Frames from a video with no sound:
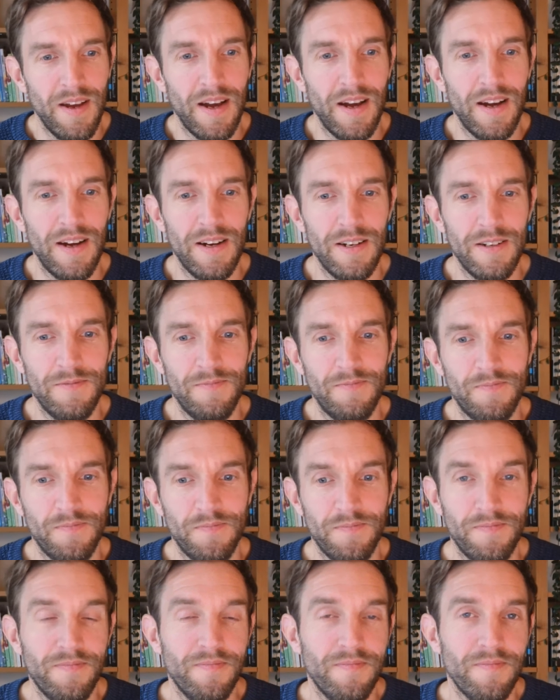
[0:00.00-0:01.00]
Um,
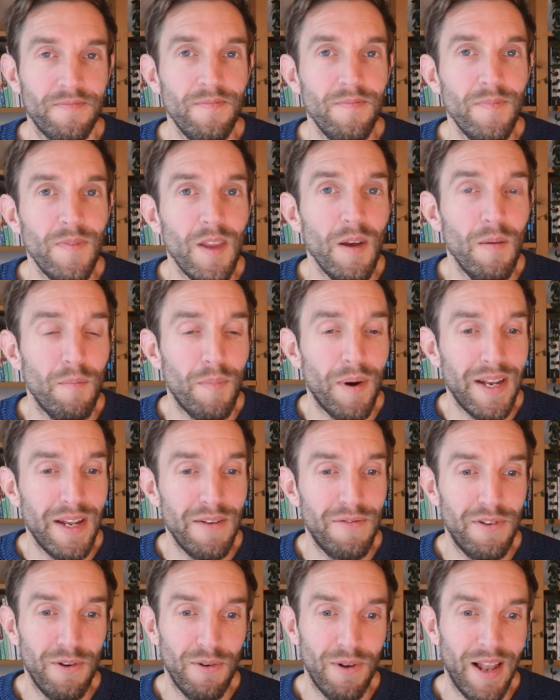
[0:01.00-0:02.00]
mm -hmm. But
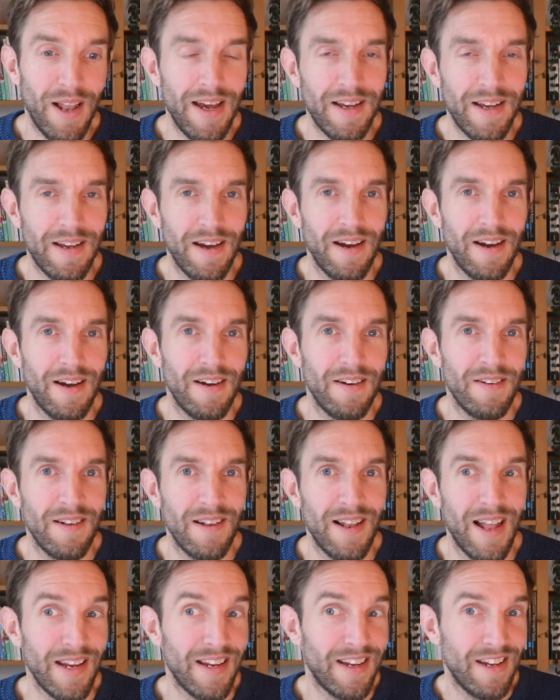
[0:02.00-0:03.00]
if you like uh,
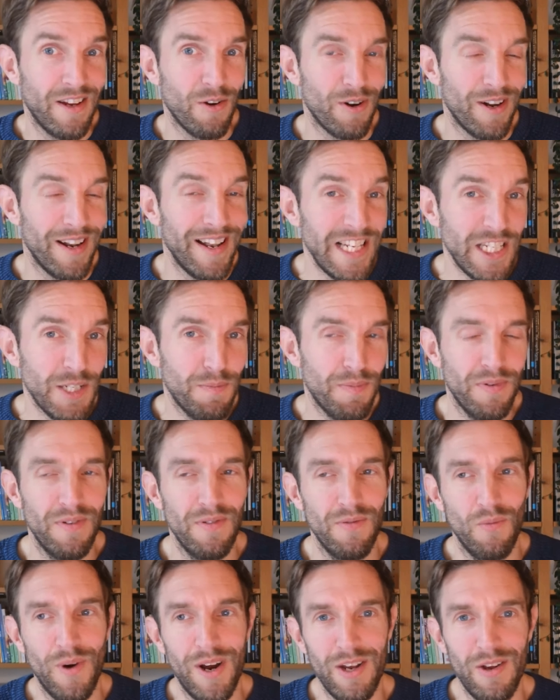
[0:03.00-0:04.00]
like your Lisp,
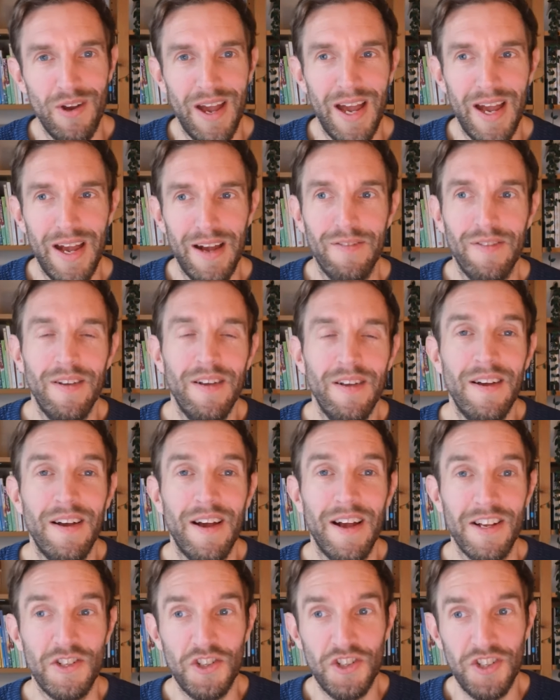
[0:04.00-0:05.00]
where you have
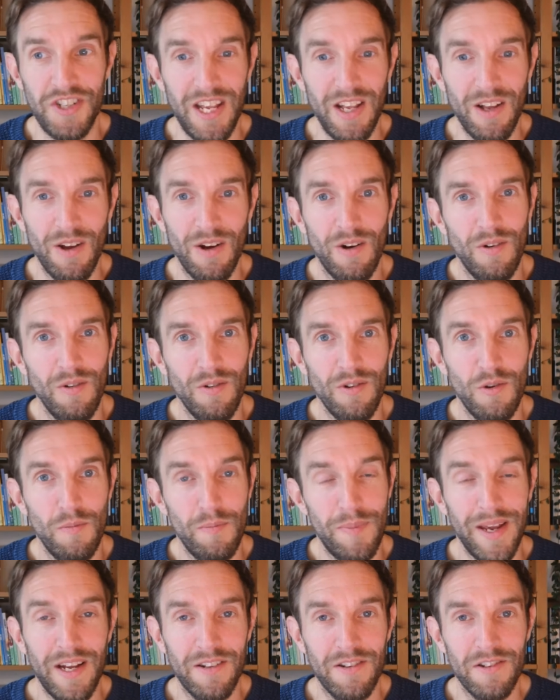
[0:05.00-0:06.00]
a single
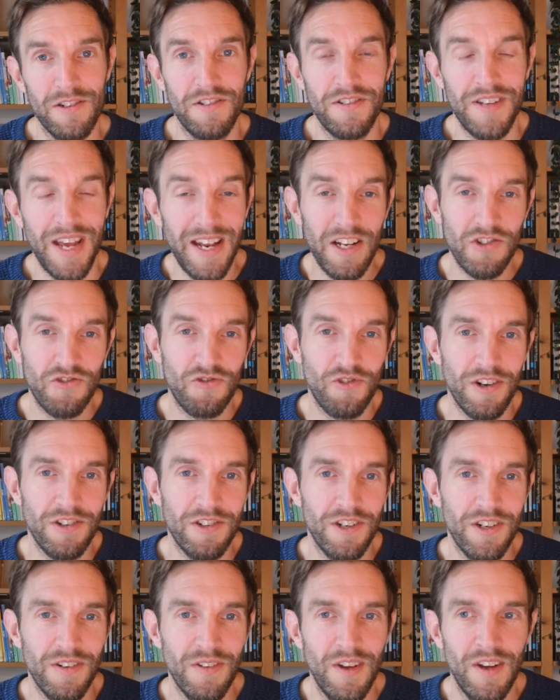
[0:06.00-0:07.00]
ubiquitous data
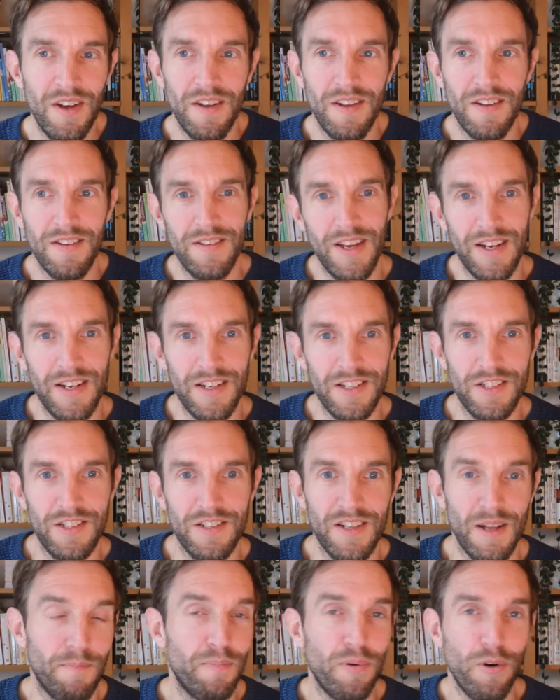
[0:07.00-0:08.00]
structure that
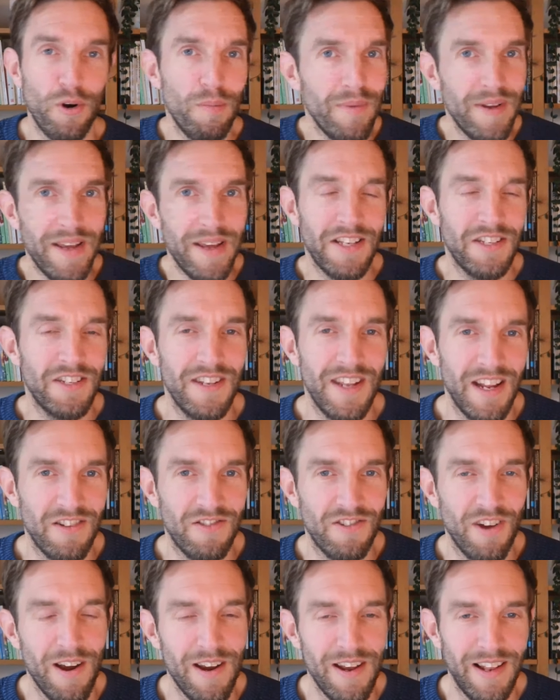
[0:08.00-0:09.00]
is that permeates the
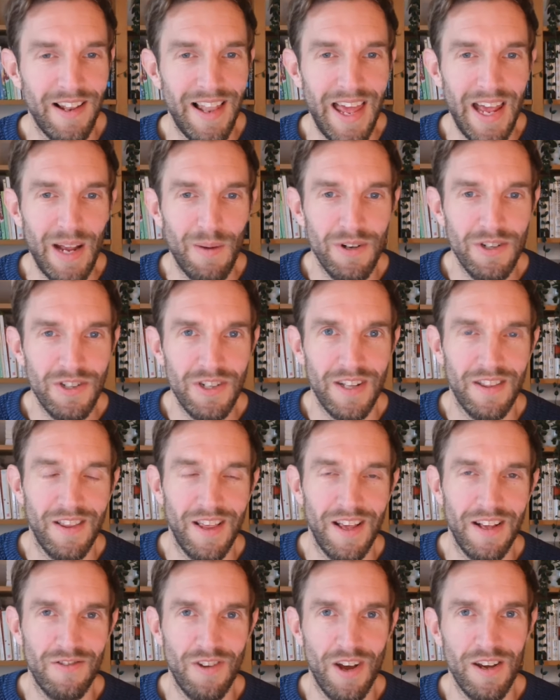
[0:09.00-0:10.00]
entire language
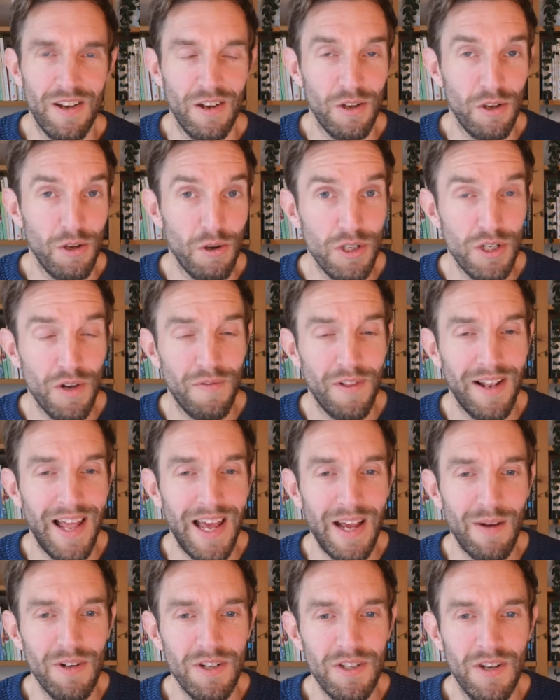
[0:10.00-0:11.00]
and the entire use of the
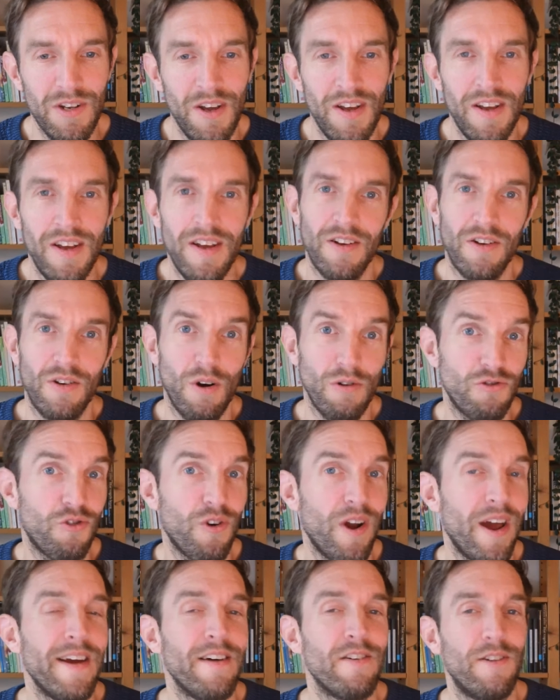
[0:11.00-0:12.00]
language, go
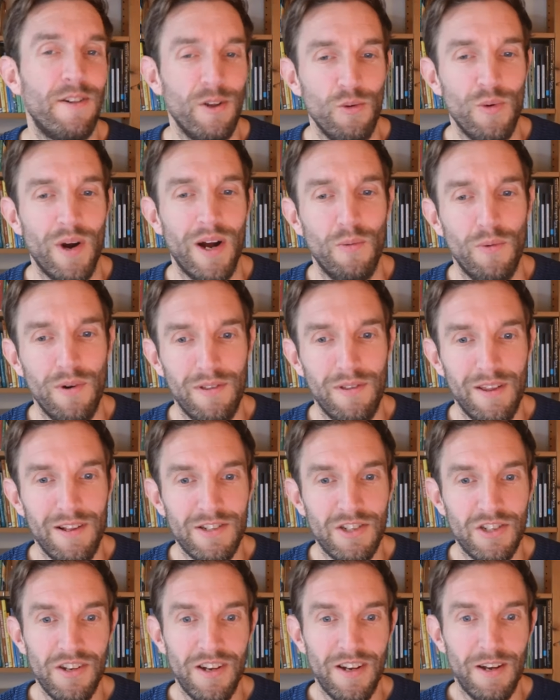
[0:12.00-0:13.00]
try out Lua with
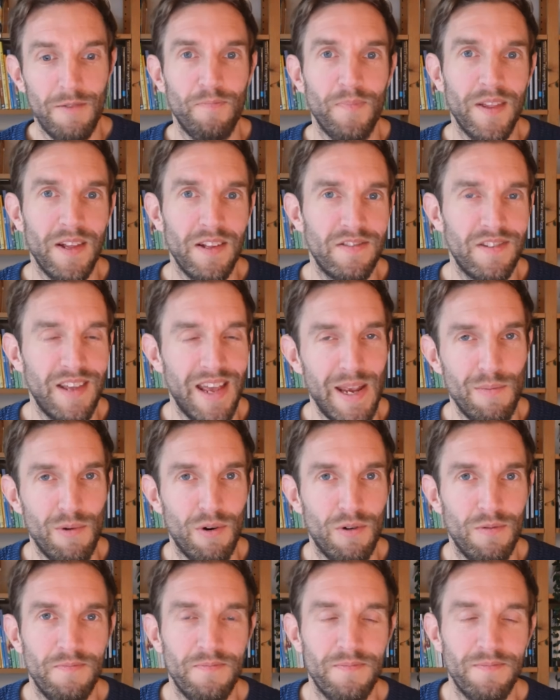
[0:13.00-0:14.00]
its um,
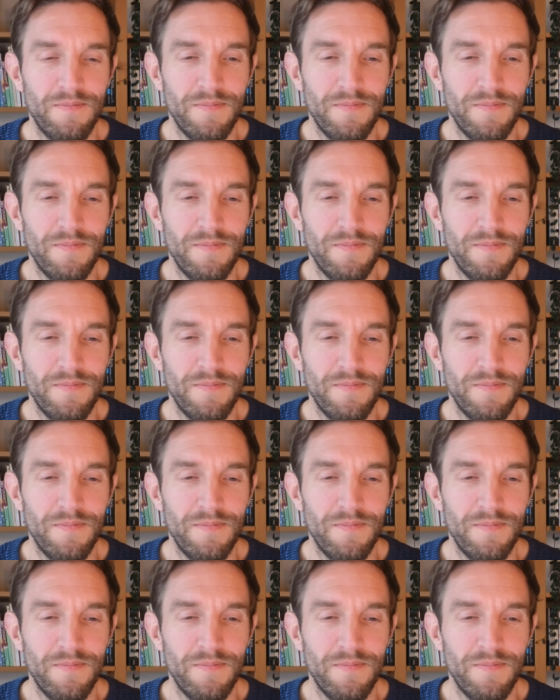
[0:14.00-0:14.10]
table.